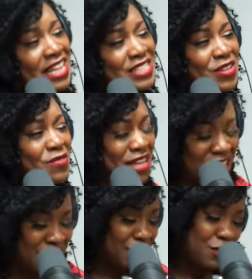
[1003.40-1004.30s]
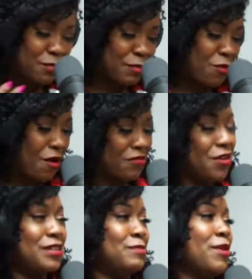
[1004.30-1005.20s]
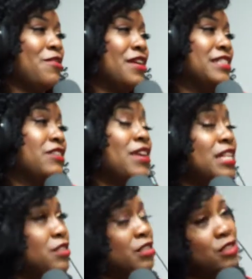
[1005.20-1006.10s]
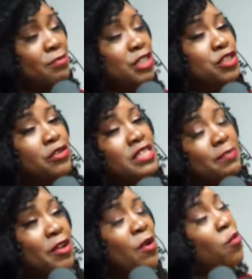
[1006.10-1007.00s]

so we can get a little bit more of your experience. They're not so much your experience, well,